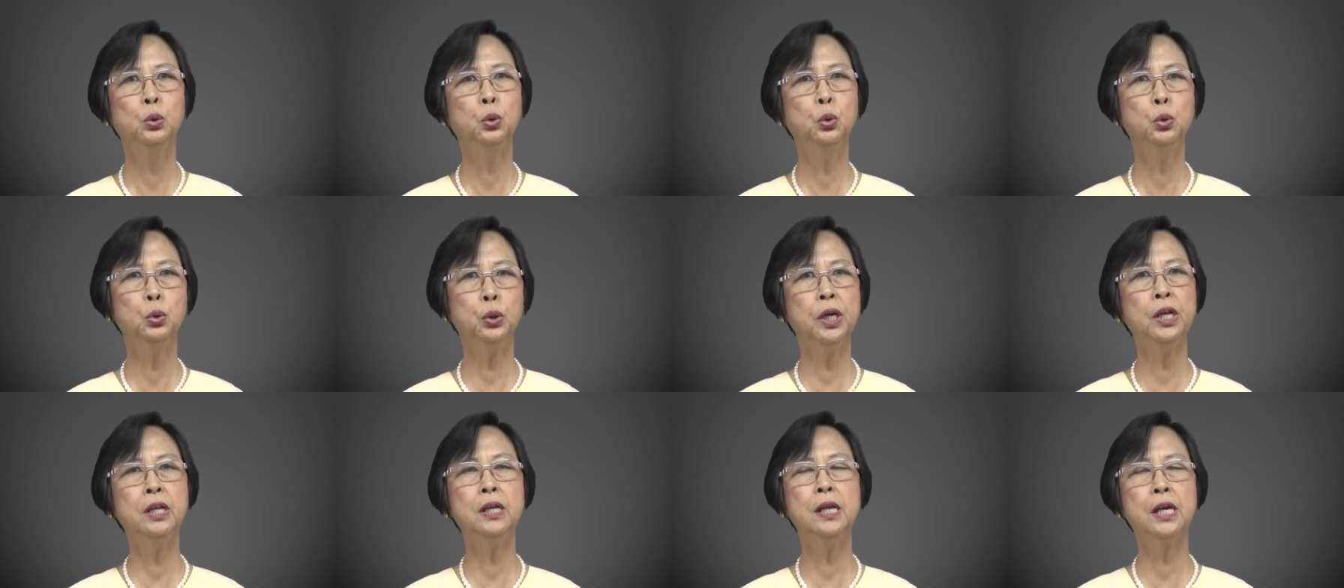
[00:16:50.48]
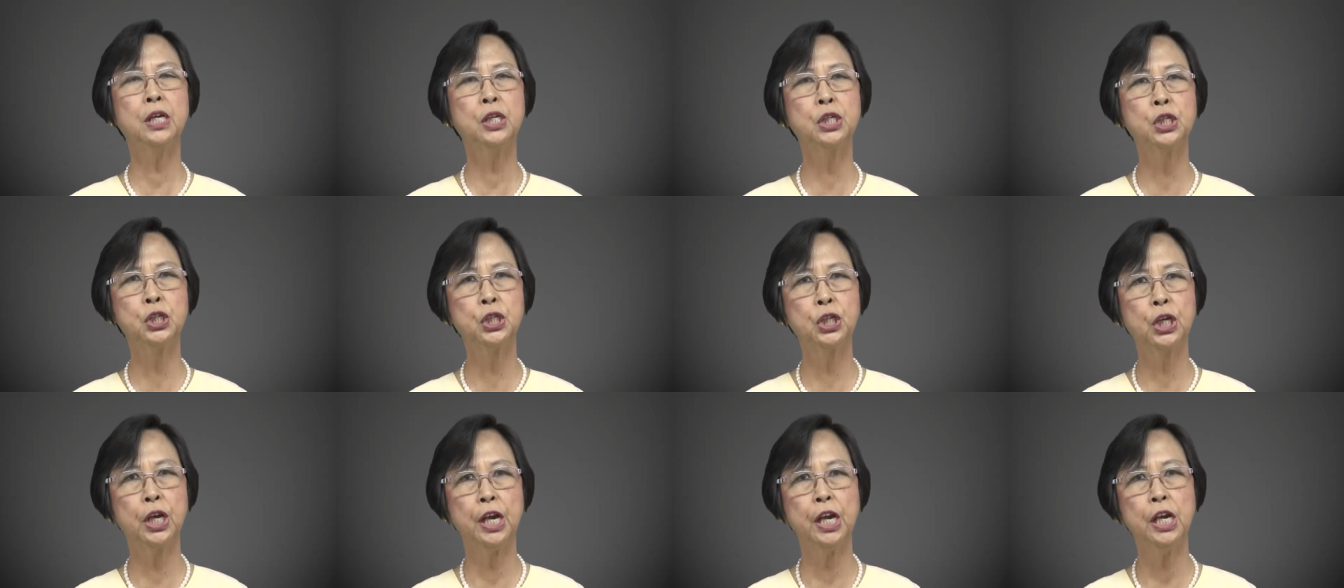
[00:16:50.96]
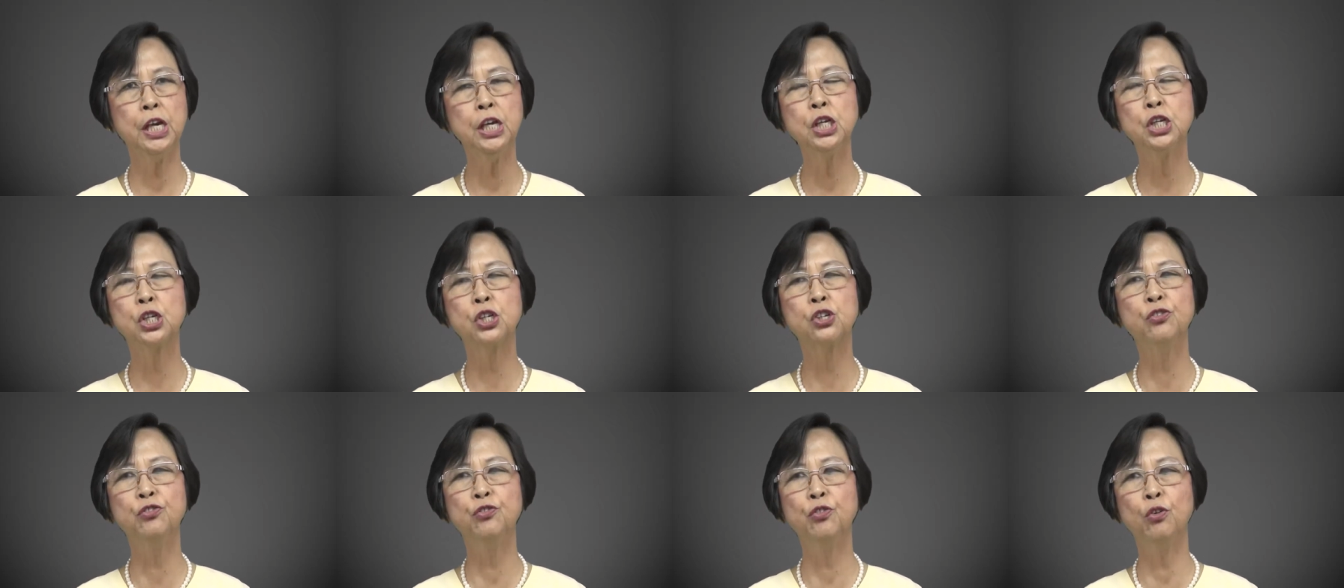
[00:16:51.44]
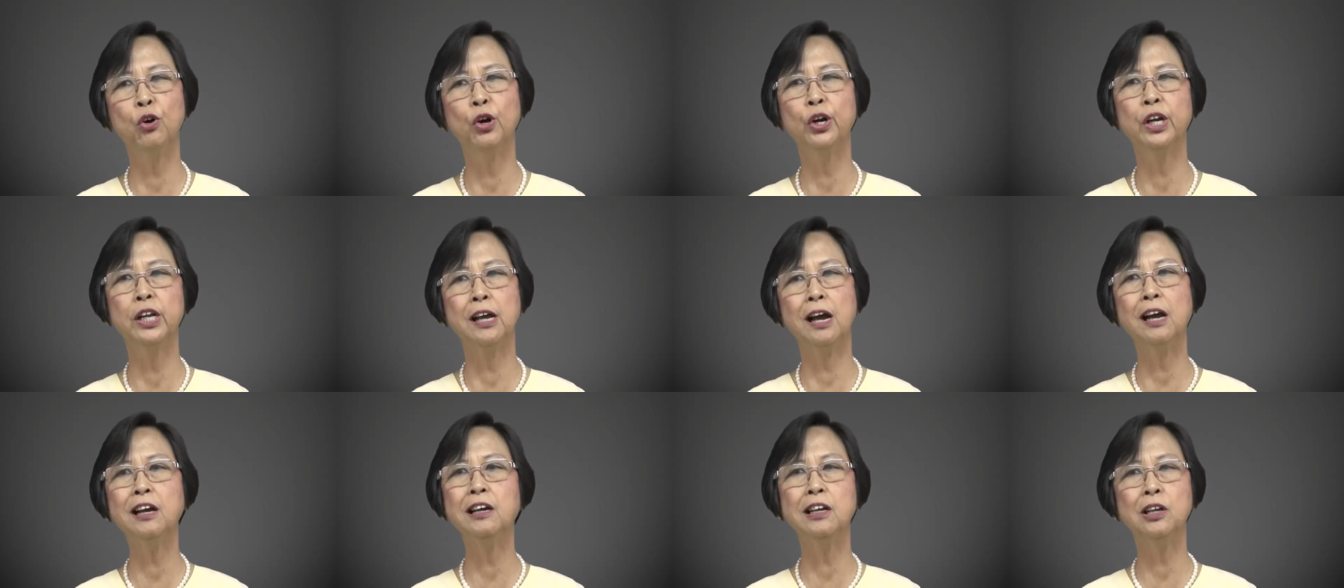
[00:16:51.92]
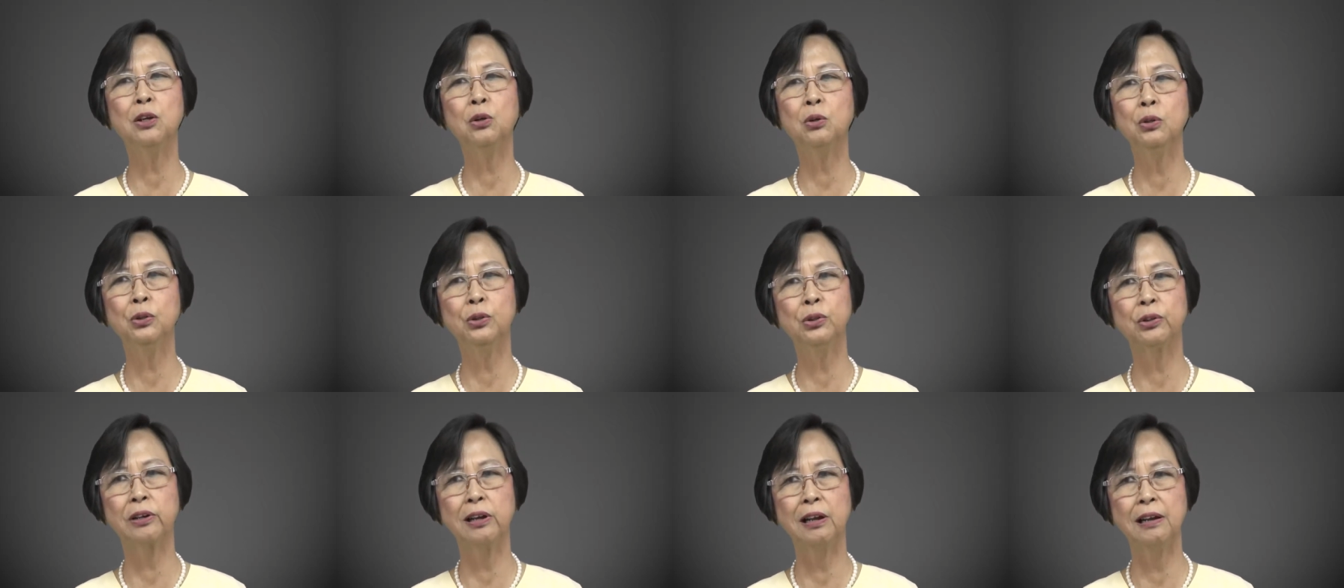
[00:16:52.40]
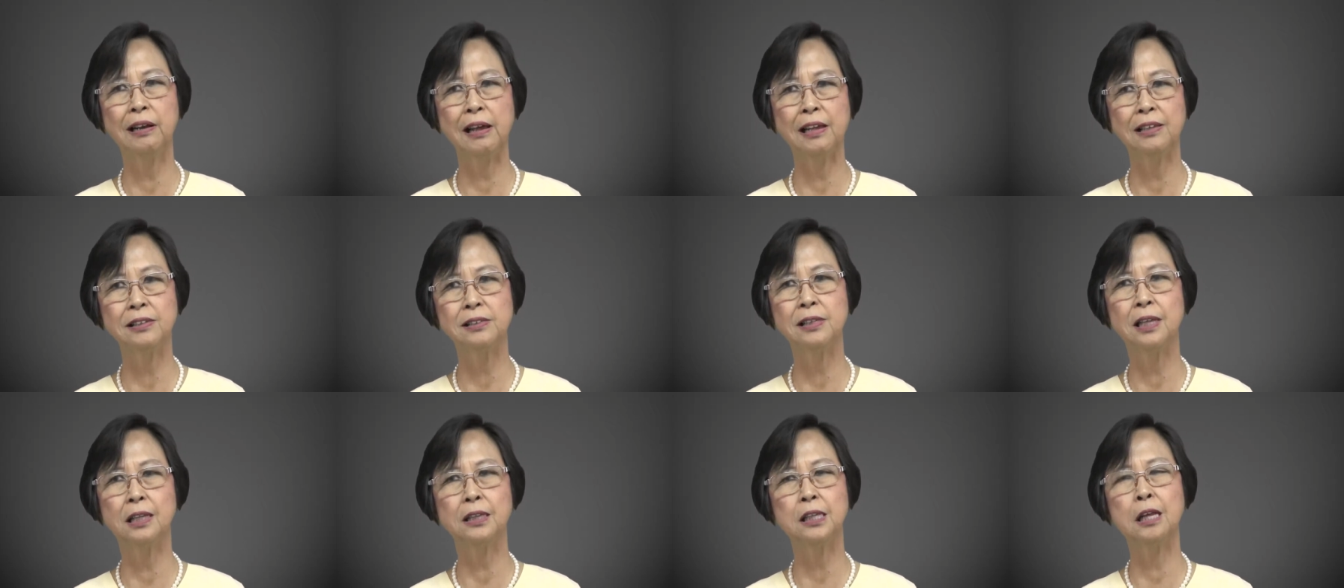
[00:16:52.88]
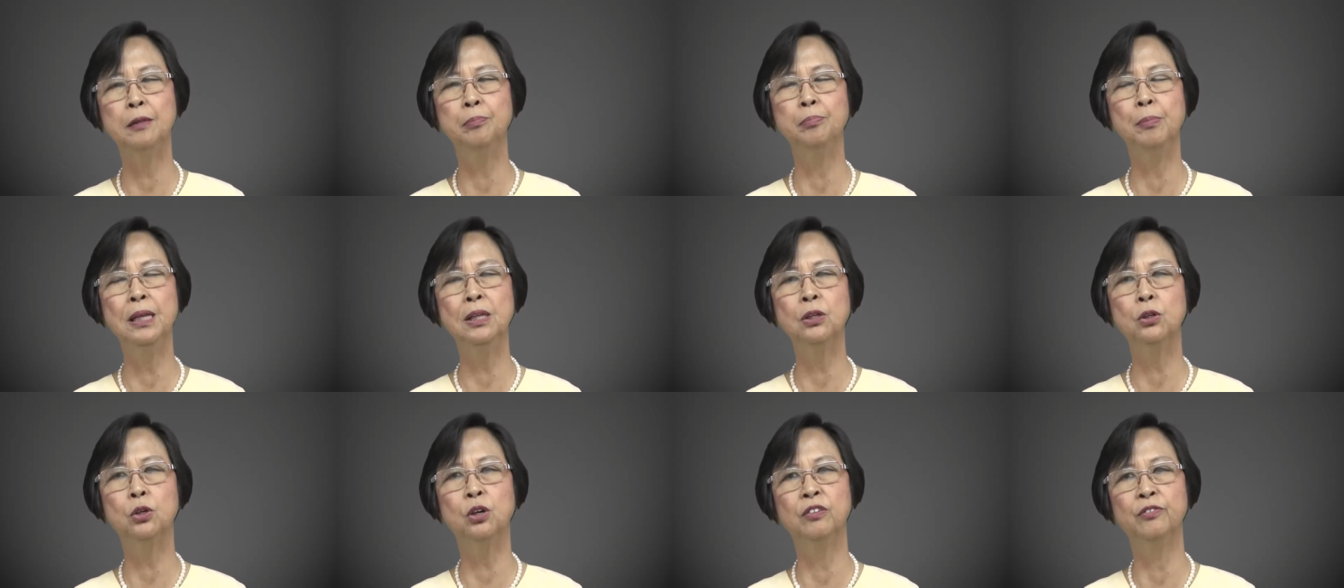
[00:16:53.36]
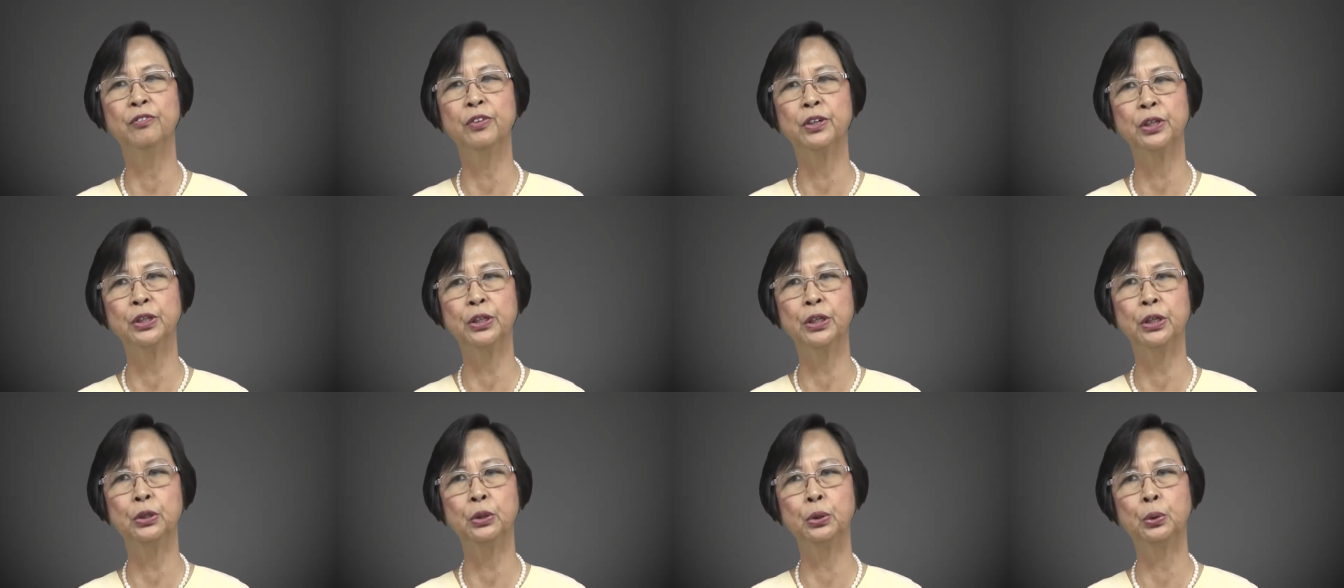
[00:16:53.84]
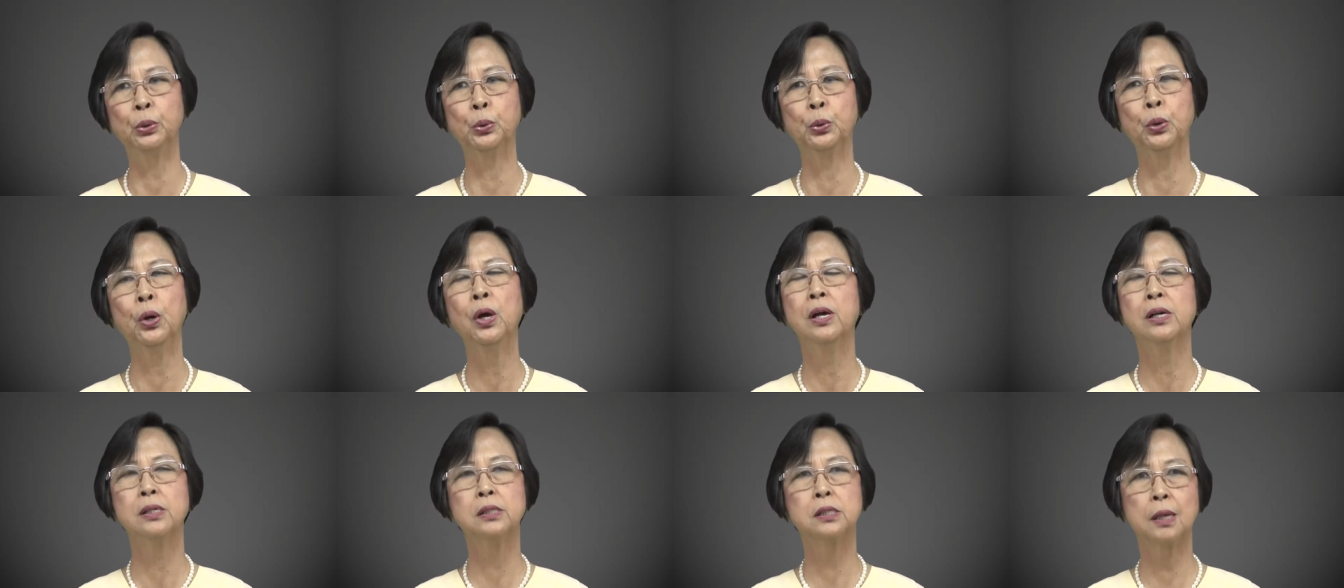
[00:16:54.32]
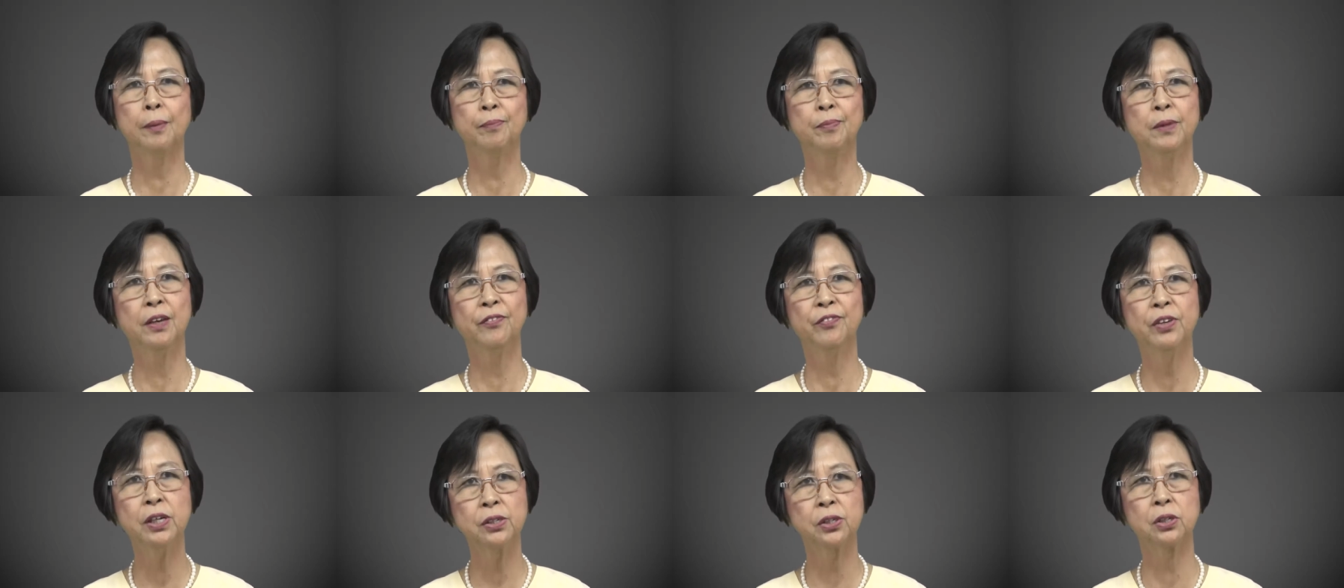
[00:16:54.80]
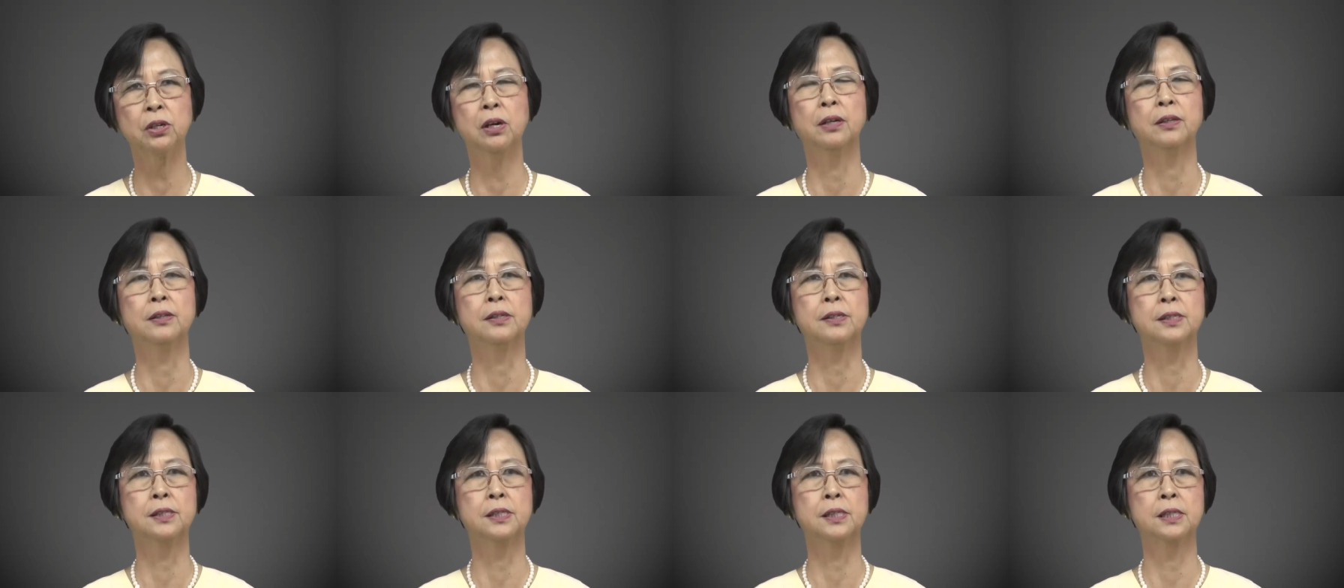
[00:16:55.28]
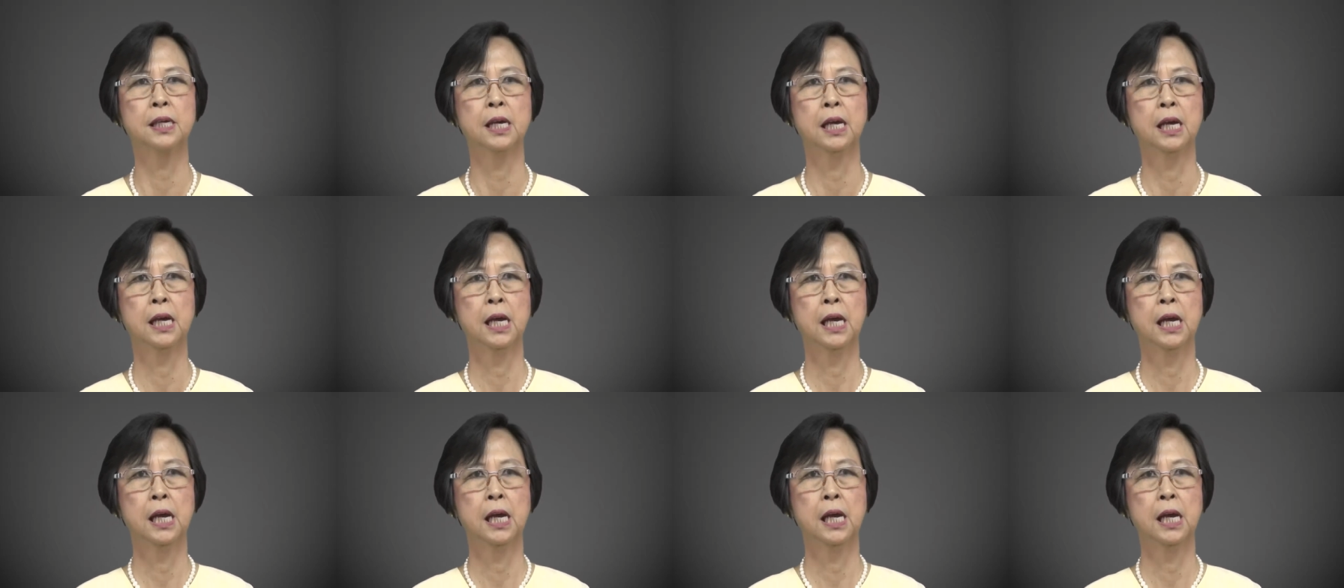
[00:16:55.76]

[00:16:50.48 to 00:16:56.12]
to, in exchange for the agricultural lands that had been converted to subdivisions.